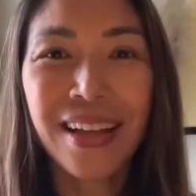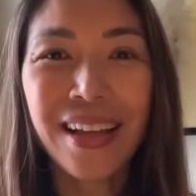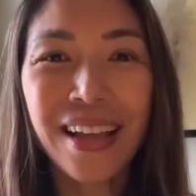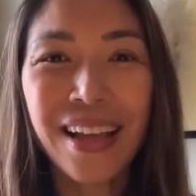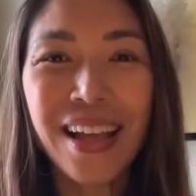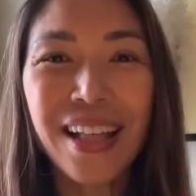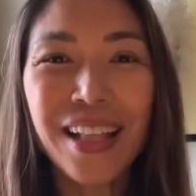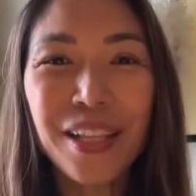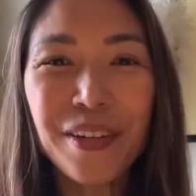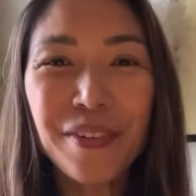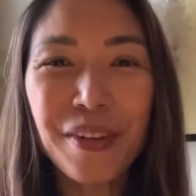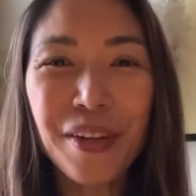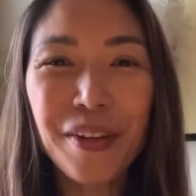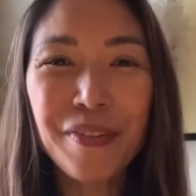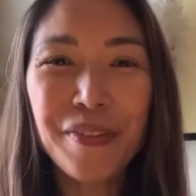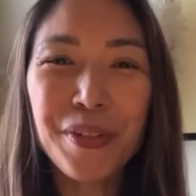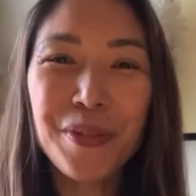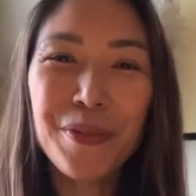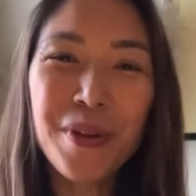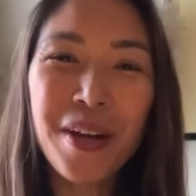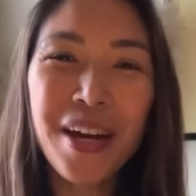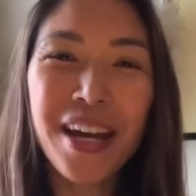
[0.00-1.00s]
Hello
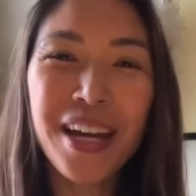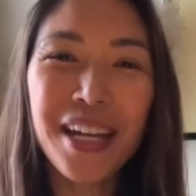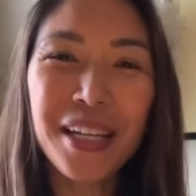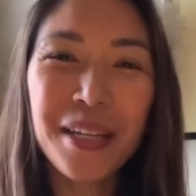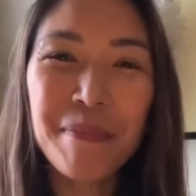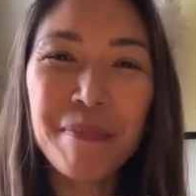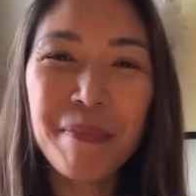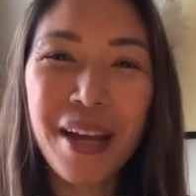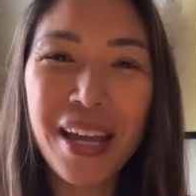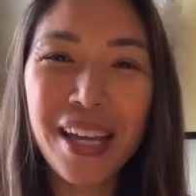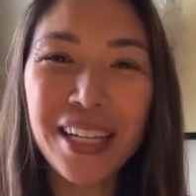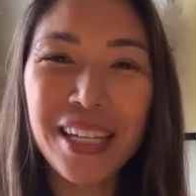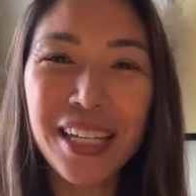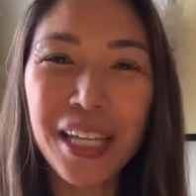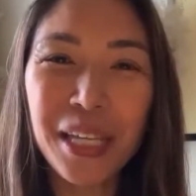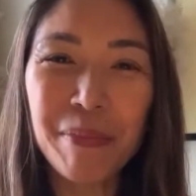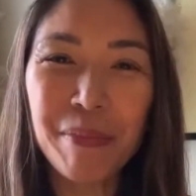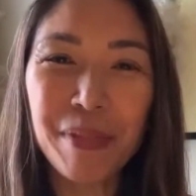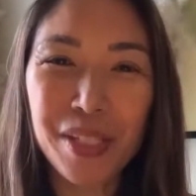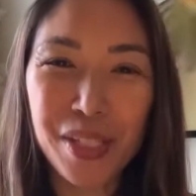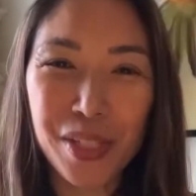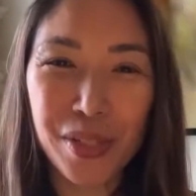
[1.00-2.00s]
everyone, my
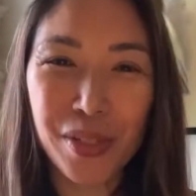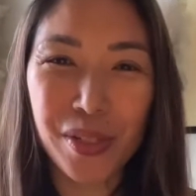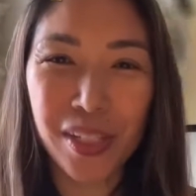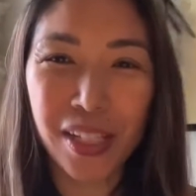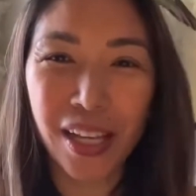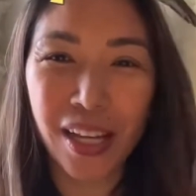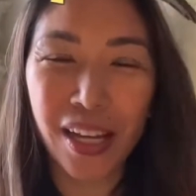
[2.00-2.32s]
name is Shuri.